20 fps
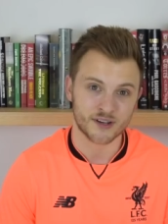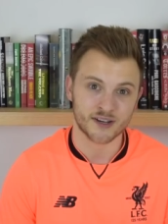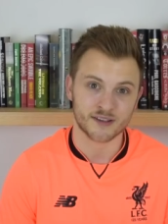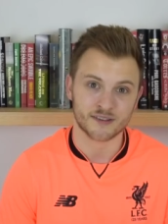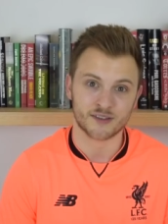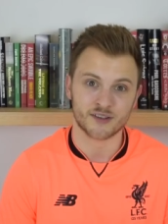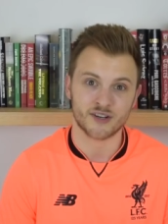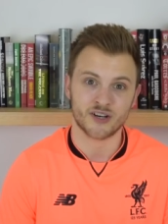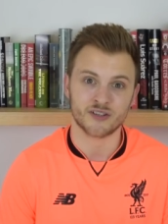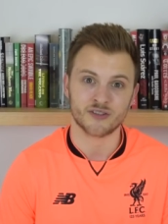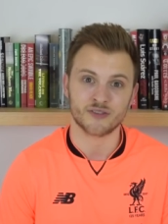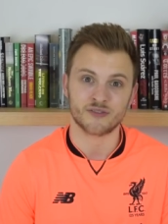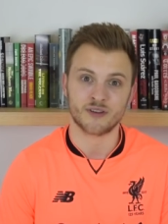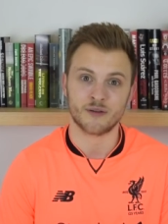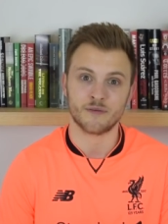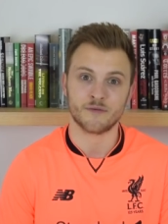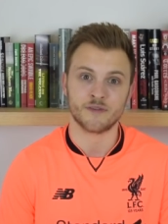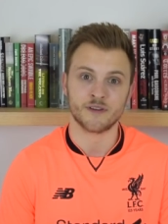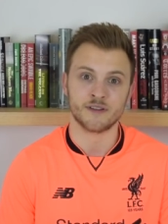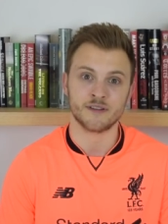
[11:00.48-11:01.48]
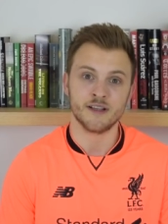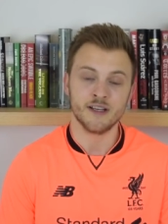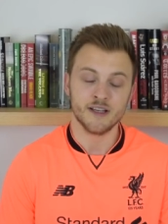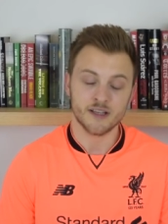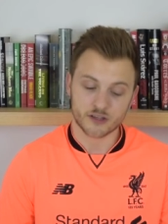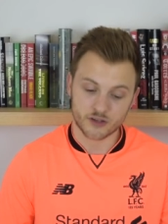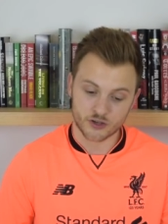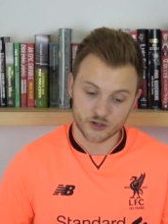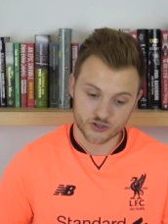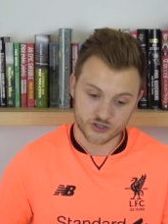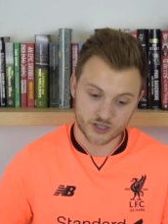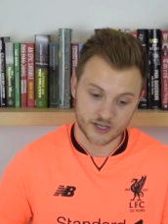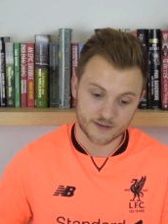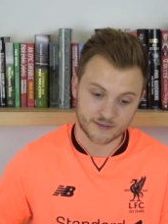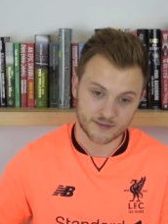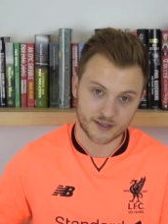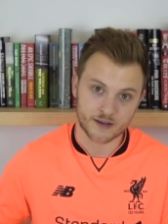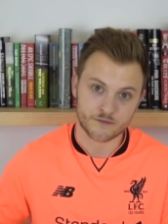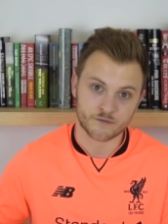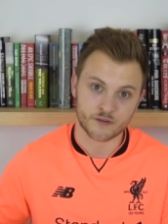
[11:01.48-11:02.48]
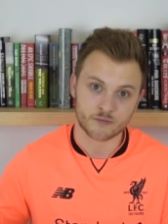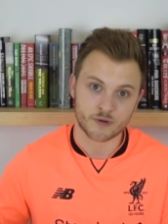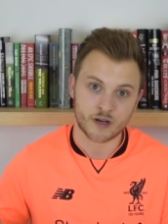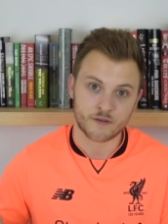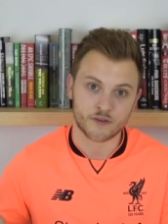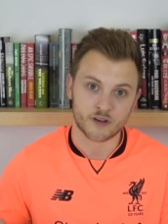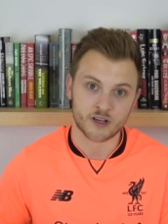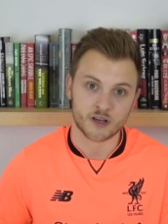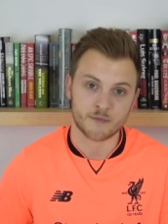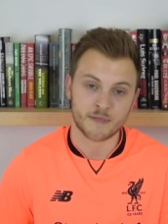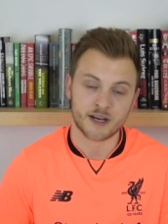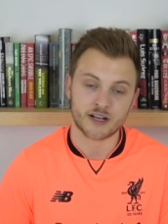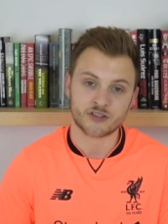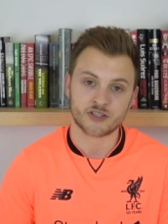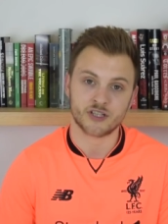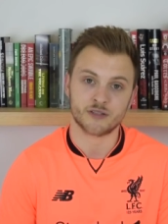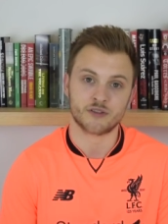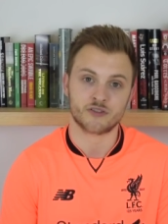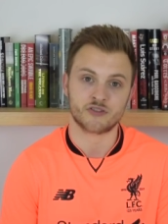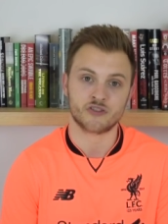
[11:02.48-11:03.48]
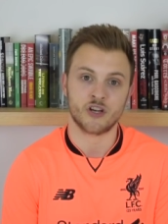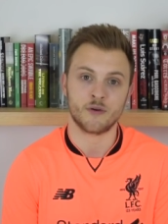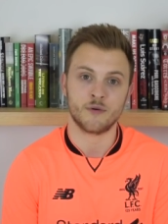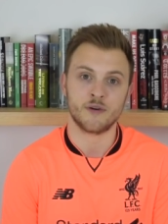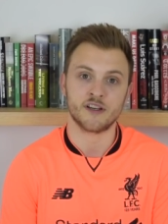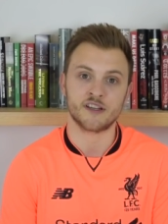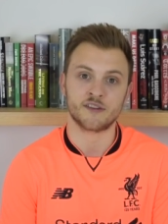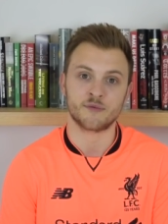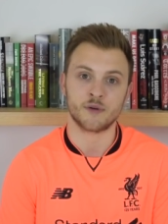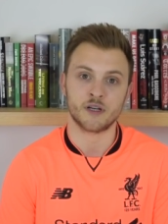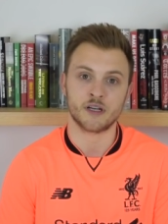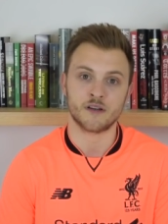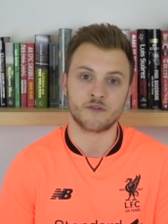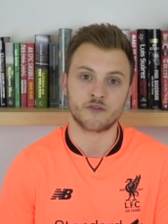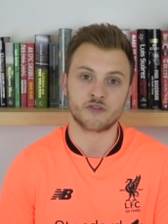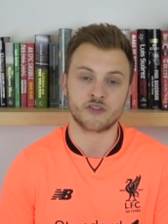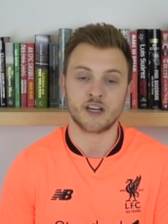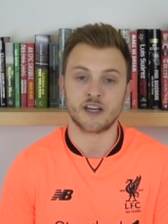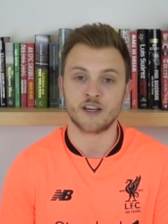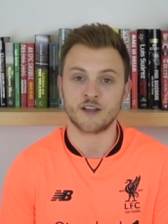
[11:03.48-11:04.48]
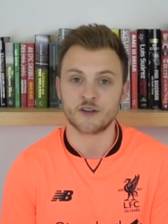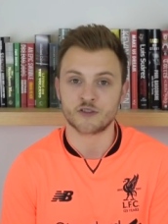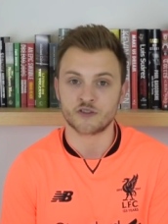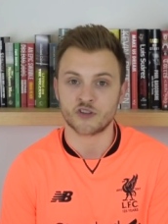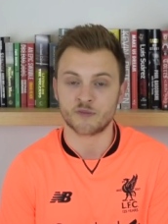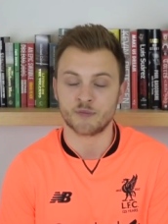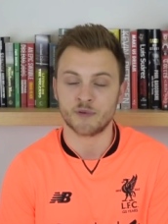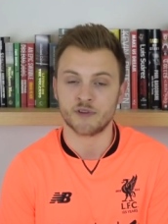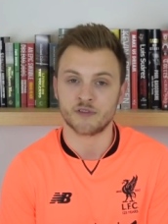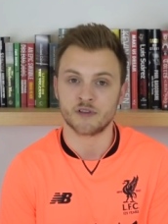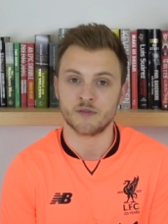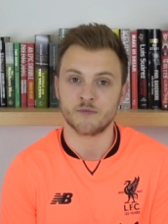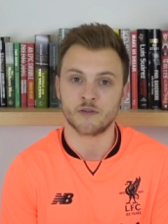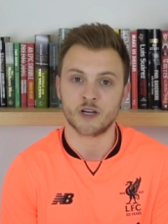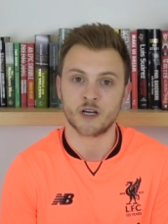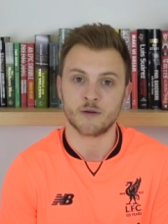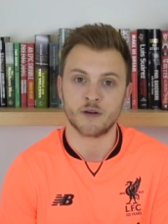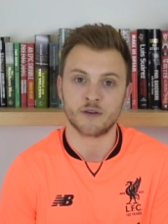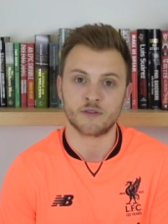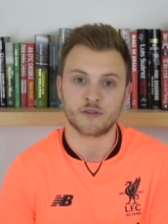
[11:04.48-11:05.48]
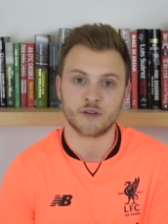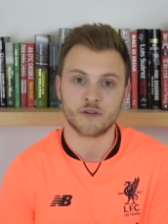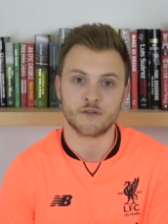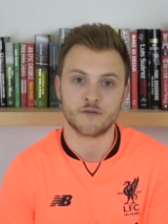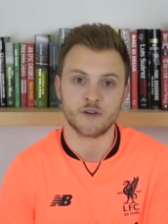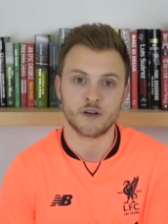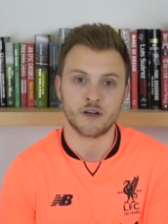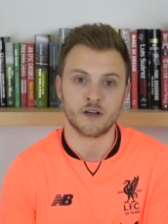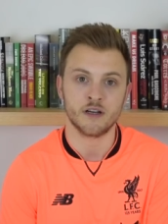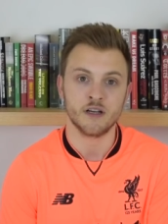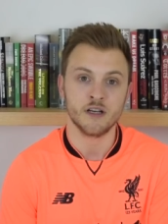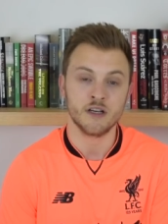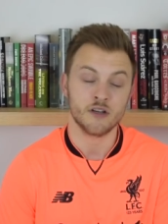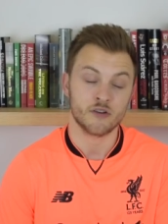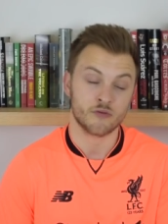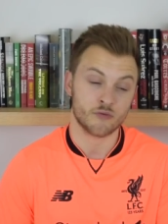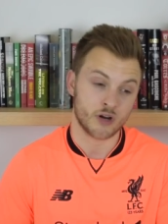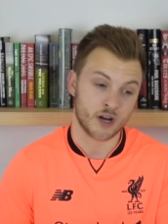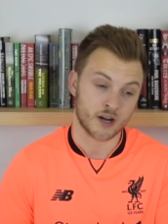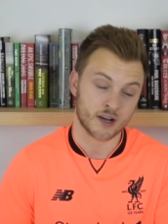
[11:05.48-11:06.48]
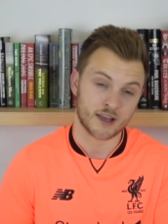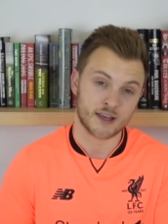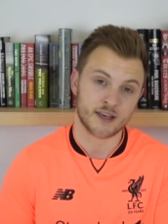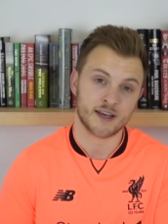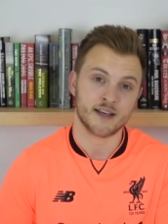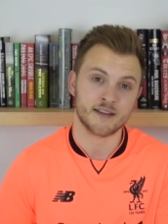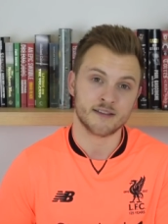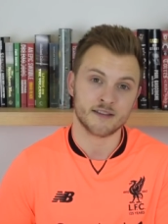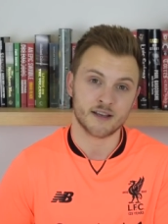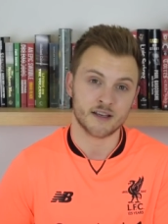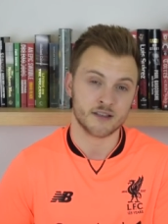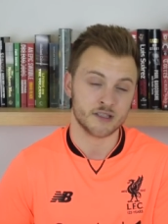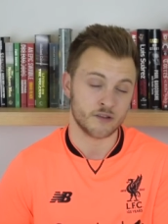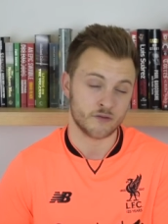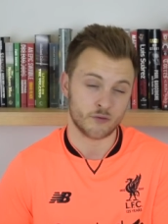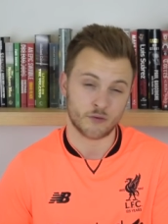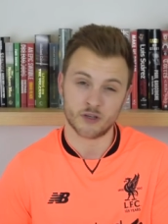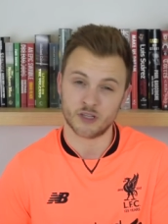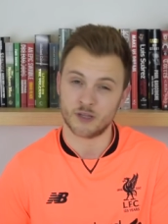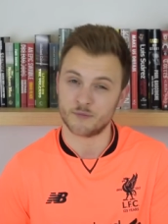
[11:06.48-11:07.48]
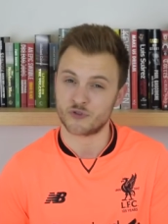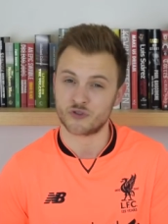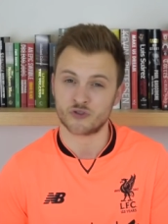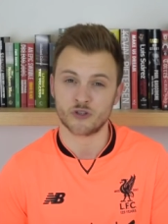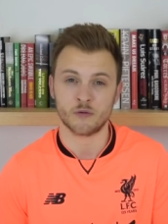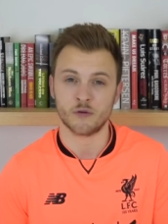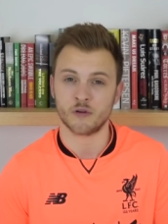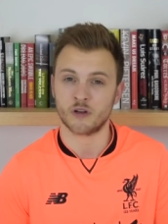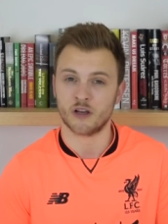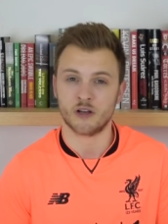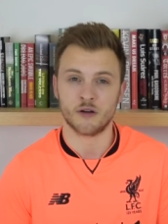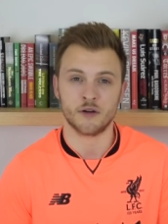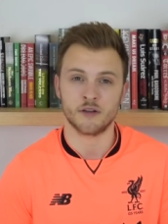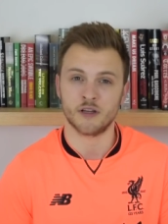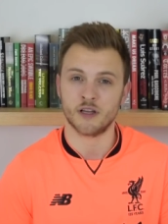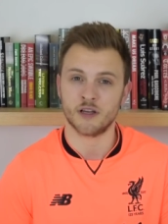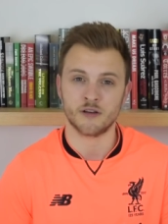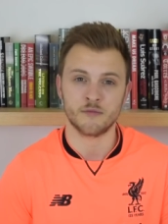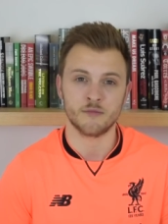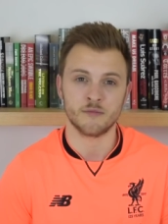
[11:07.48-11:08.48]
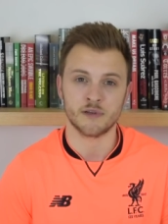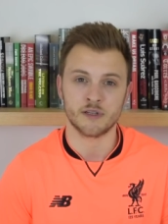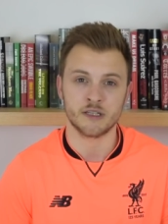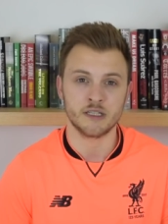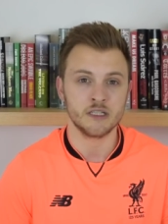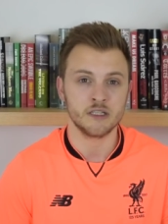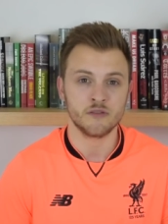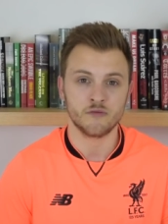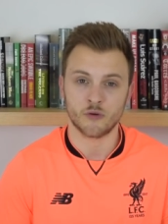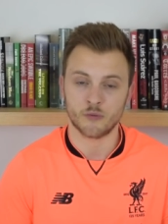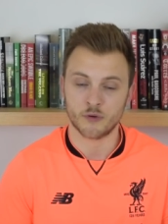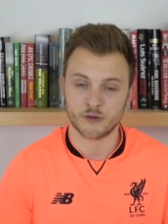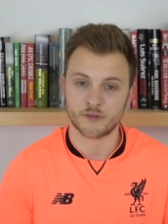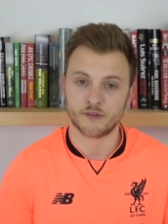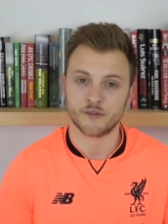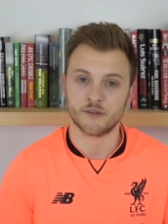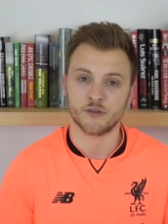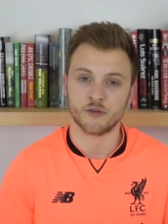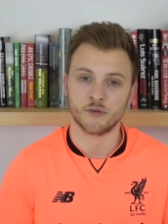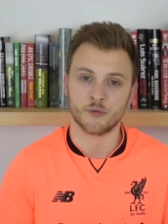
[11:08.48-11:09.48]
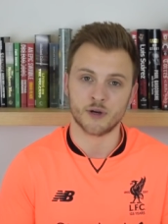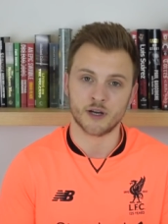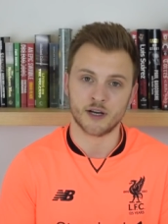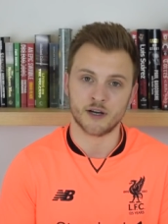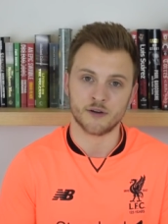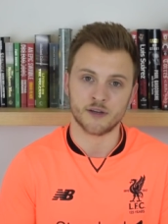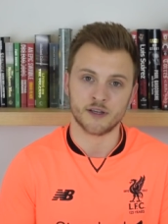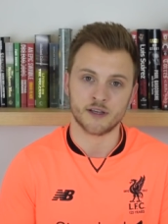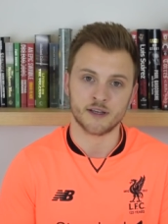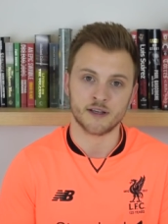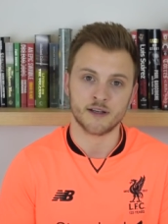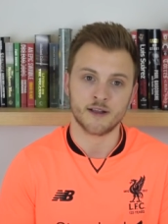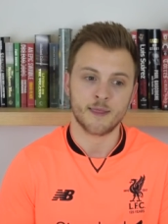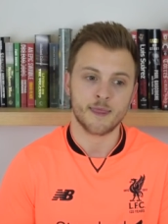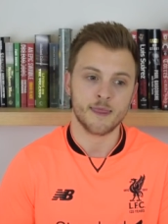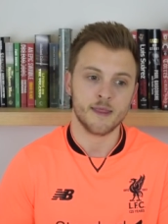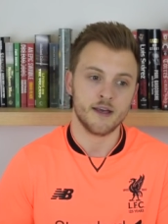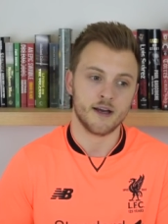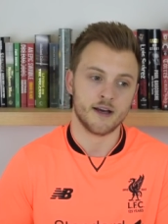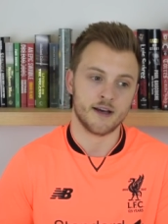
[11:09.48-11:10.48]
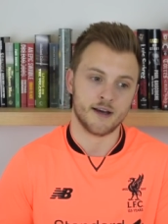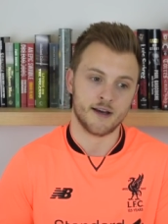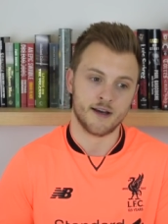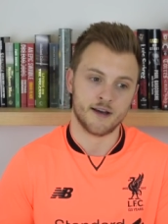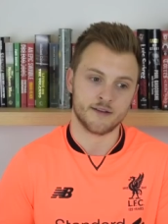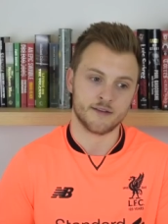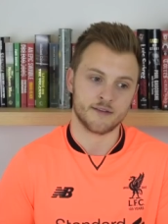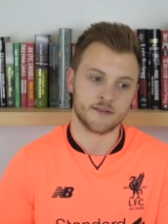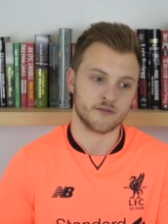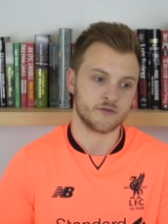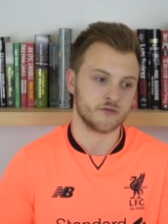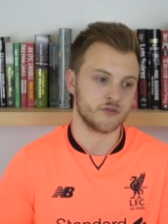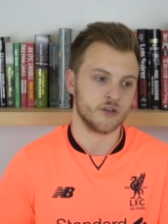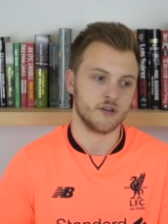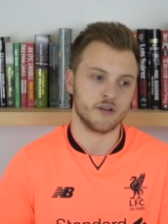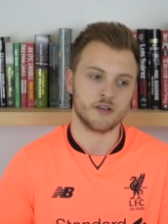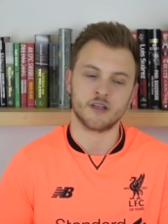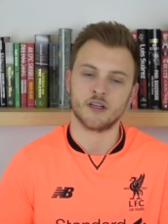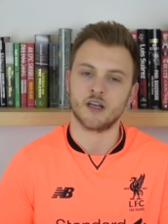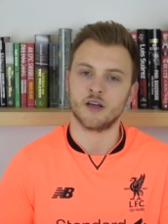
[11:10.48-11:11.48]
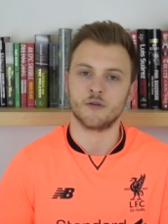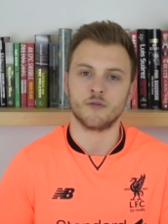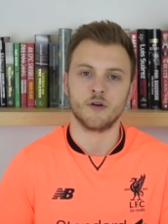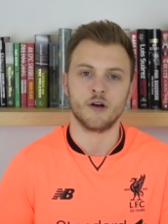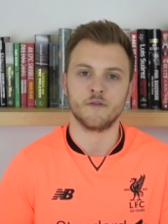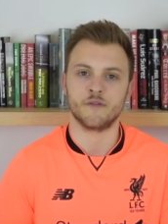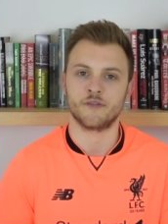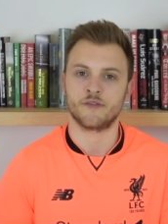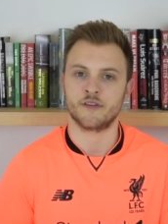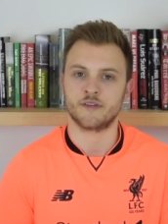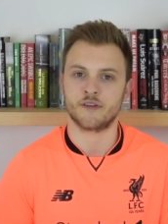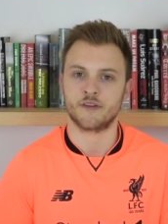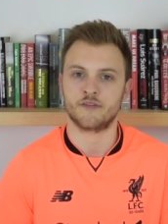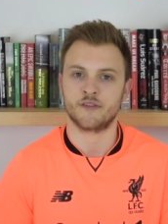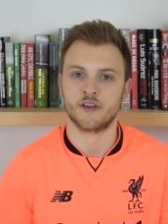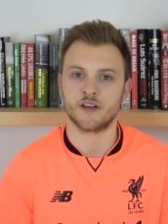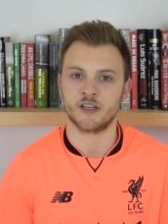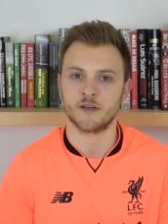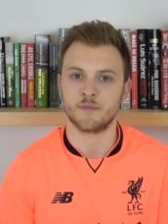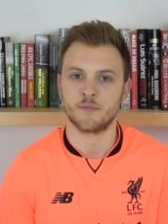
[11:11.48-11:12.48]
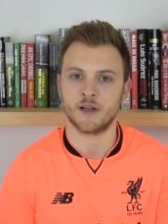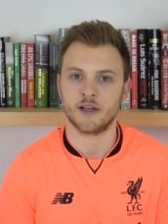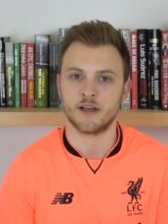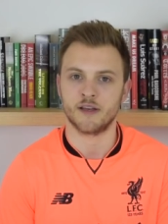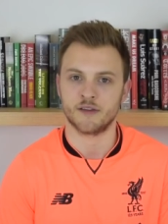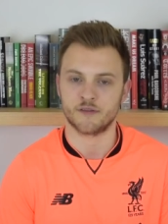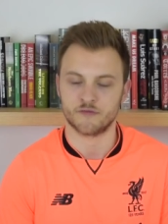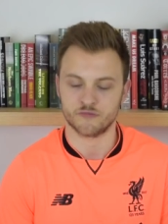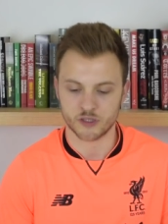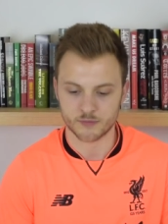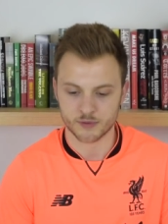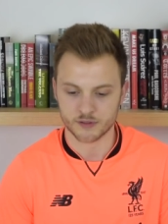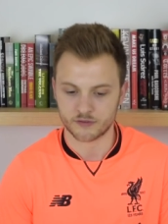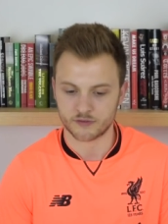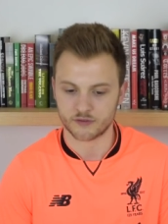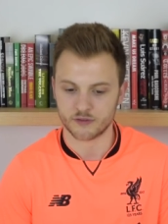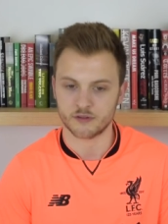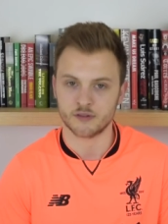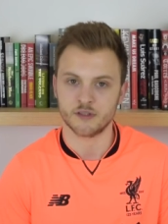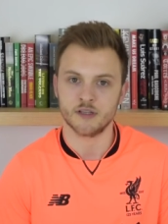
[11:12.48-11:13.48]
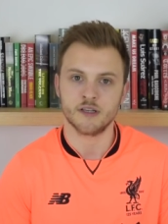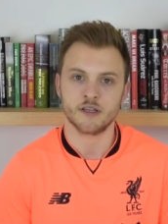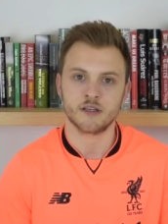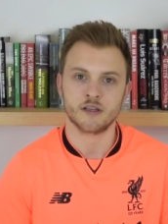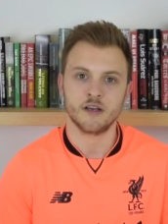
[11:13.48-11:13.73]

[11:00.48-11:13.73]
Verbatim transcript: guys have got to do something. Good chance again for Rafa Camacho to show what he's worth. Shea Odrer's been doing pretty well so far. Ryan Kent, another one I'm sure will go on loan, but will want to do well here. And, you know, obviously the senior players, Robertson,